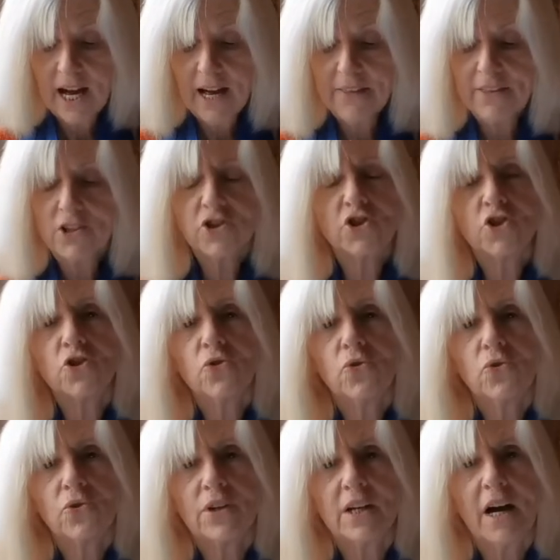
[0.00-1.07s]
And the
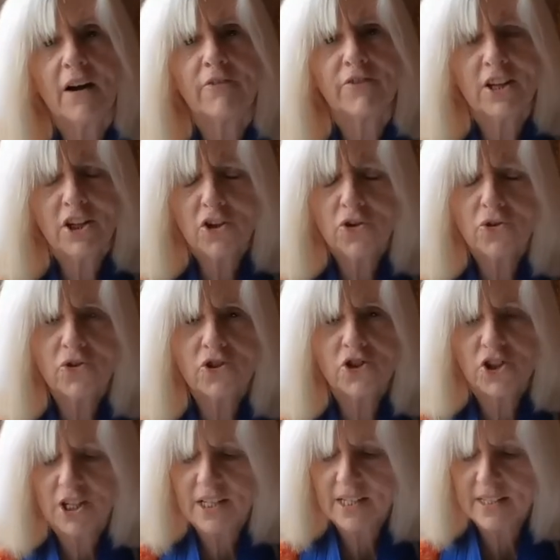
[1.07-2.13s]
joy of the Lord
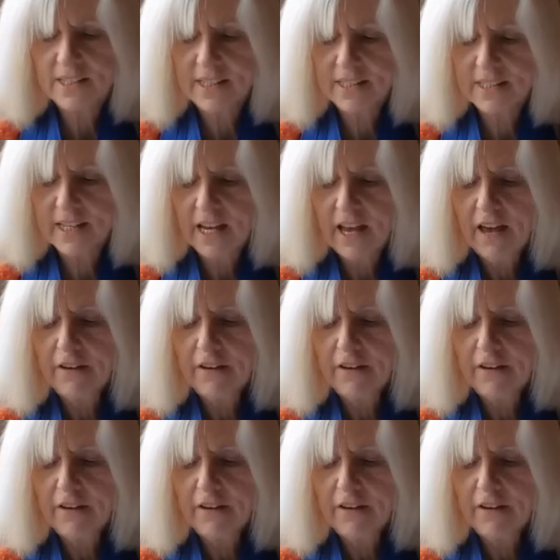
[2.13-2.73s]
Jesus